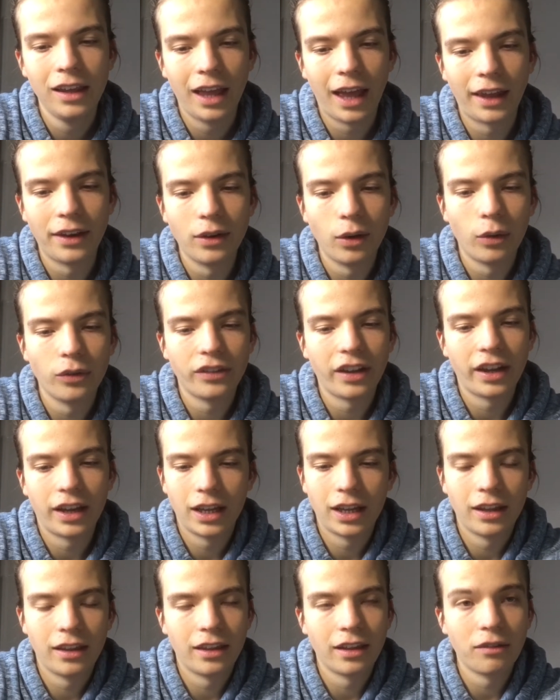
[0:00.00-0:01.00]
and not done
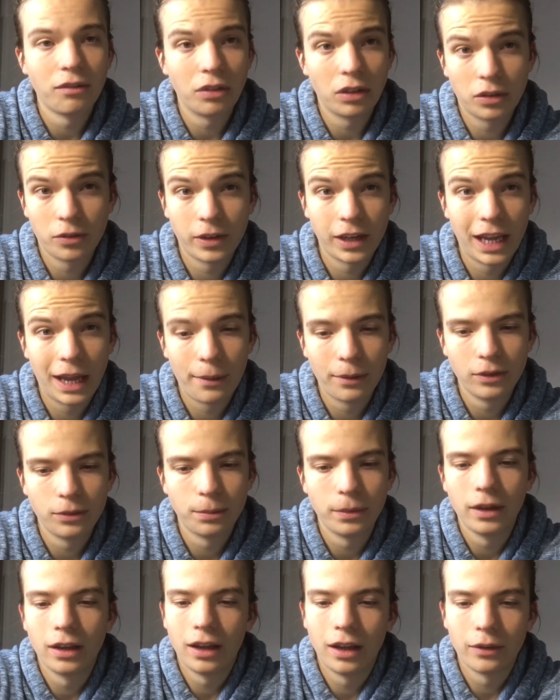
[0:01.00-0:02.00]
anything for three hours.
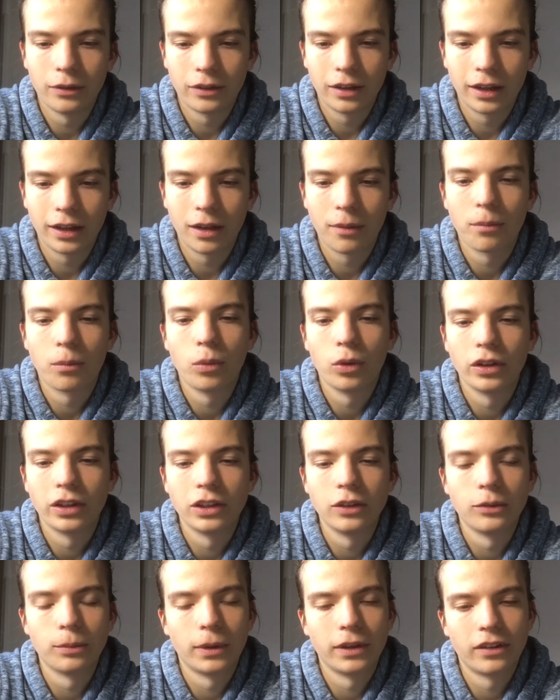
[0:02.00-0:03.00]
But I was like, I um, want to
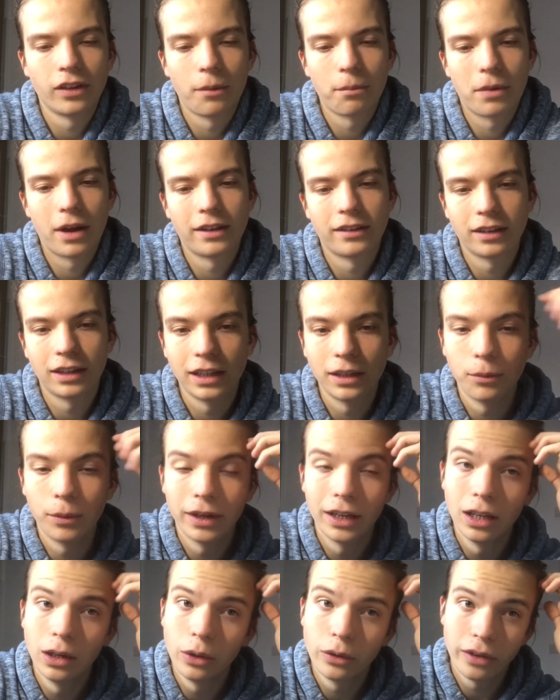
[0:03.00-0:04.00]
use my time practically and
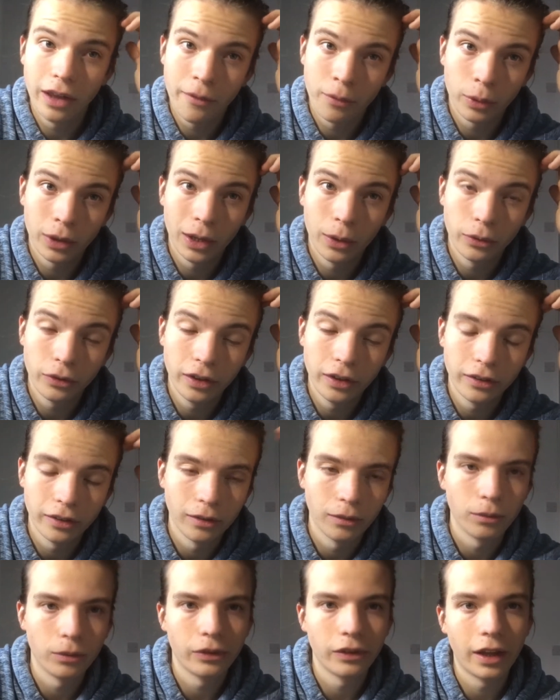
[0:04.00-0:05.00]
went and looked at everyone else's
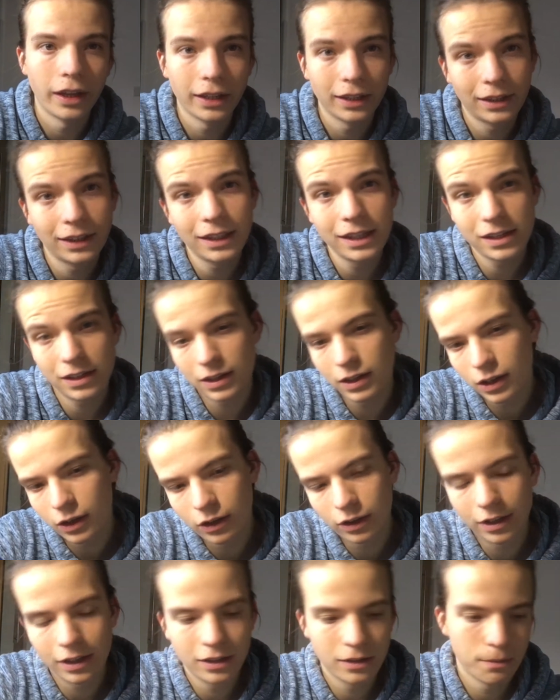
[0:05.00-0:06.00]
and it's like, these are
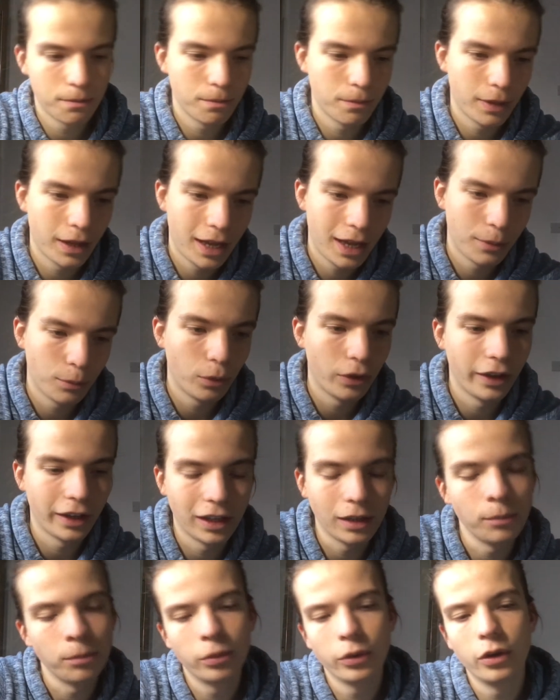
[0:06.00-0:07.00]
good, these are bad, what they
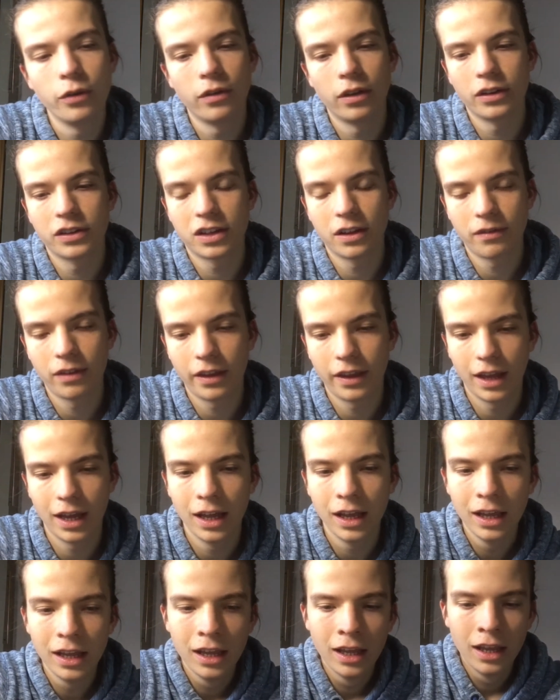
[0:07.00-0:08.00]
can improve on, stuff like
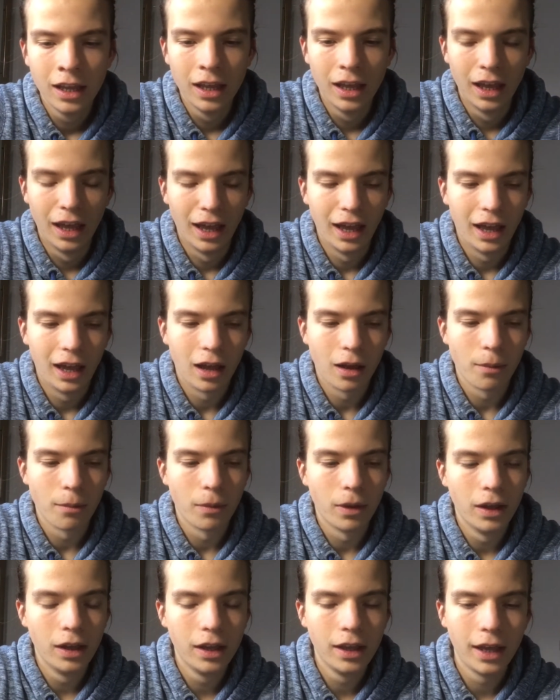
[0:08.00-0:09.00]
that.
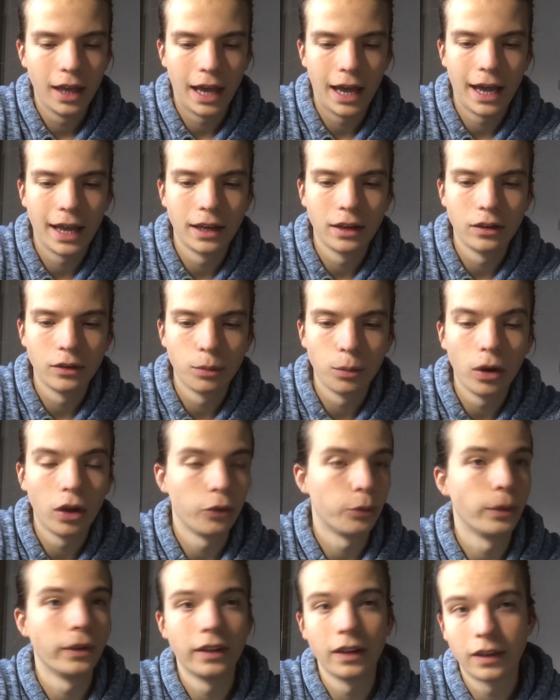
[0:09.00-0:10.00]
Um, and
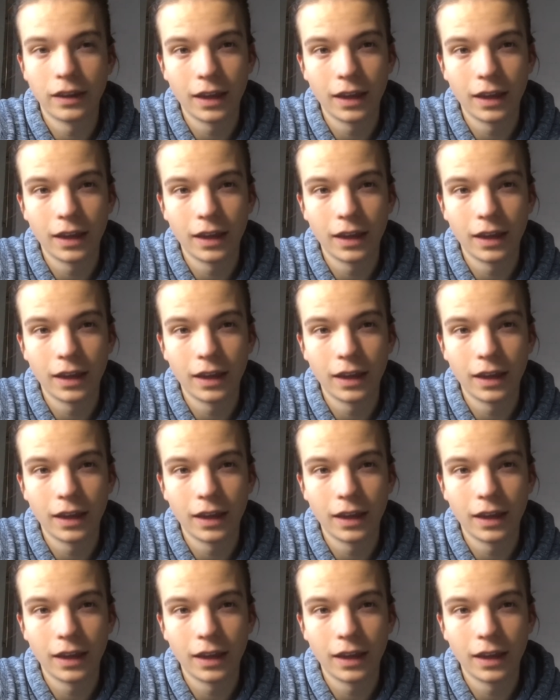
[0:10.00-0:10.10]
whilst we did